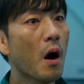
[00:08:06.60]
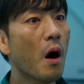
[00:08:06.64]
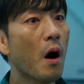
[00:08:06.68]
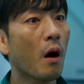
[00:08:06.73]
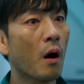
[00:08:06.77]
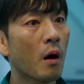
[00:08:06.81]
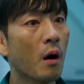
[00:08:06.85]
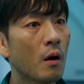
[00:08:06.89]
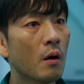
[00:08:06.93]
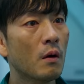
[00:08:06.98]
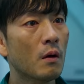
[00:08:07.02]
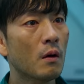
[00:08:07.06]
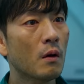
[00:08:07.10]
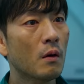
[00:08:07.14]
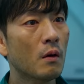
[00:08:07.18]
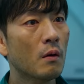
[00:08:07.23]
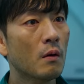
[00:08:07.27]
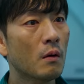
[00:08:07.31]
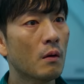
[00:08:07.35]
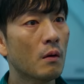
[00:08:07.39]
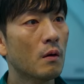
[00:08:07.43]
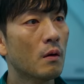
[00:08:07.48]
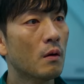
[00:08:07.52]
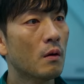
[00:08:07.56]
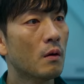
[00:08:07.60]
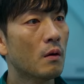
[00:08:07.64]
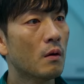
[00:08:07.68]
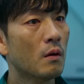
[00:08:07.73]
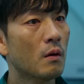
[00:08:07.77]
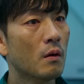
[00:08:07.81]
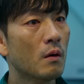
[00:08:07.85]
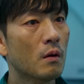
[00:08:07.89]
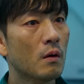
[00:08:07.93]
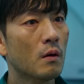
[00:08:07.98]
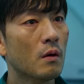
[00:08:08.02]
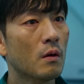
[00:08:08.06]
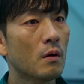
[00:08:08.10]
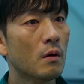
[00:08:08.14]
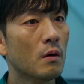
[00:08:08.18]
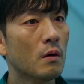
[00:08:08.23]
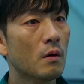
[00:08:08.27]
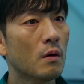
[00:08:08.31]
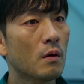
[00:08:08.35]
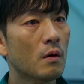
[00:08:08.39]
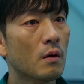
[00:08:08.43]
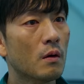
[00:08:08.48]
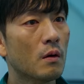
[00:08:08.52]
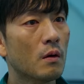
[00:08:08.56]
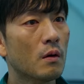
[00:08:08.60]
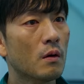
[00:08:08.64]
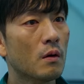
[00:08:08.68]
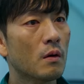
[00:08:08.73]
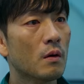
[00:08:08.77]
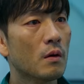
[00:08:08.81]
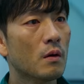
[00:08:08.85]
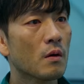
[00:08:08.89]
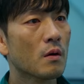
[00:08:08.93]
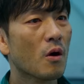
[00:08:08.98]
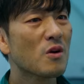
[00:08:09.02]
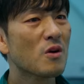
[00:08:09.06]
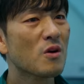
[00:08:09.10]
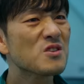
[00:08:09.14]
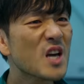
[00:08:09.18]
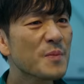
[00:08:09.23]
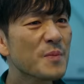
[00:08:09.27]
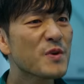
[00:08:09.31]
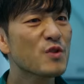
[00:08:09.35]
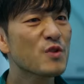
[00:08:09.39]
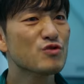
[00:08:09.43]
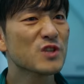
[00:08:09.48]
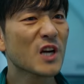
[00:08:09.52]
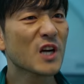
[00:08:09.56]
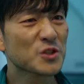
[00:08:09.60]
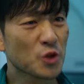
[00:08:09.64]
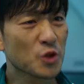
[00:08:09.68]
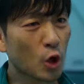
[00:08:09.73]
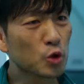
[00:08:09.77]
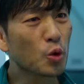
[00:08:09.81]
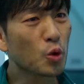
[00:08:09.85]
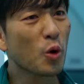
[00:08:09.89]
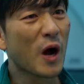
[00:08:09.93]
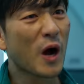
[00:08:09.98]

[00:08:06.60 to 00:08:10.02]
He calls Giyun an idiot who doesn't know how real life works.